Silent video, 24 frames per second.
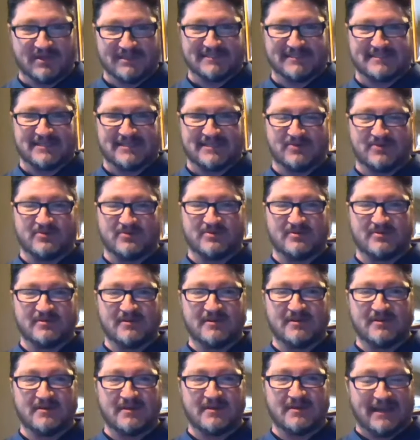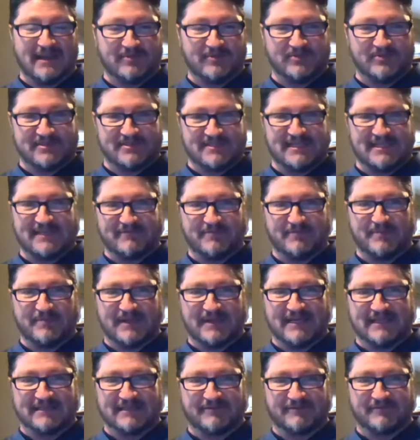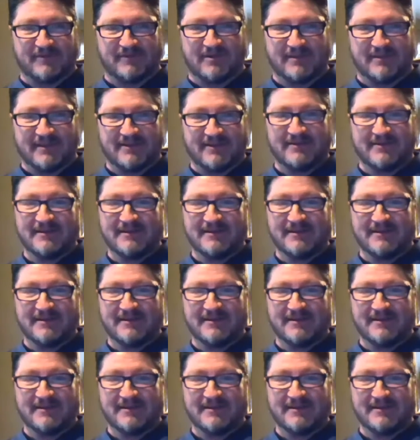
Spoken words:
So I will see everybody in the fall there.